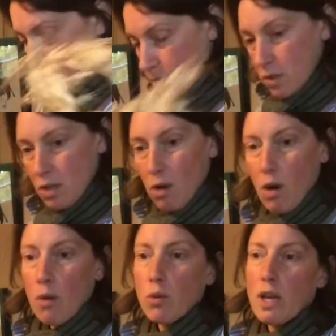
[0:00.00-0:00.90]
So
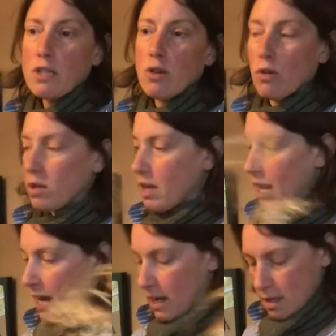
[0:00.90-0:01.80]
I will get on
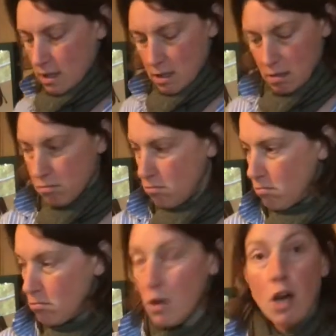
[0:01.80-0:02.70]
and
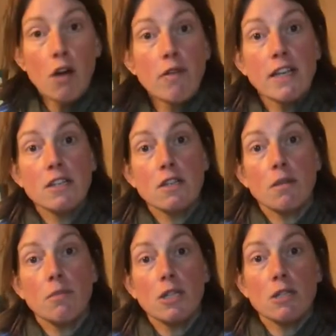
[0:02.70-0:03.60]
arrange
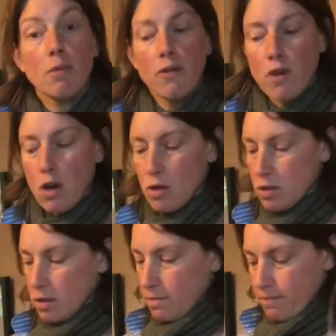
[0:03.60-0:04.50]
them into my vase.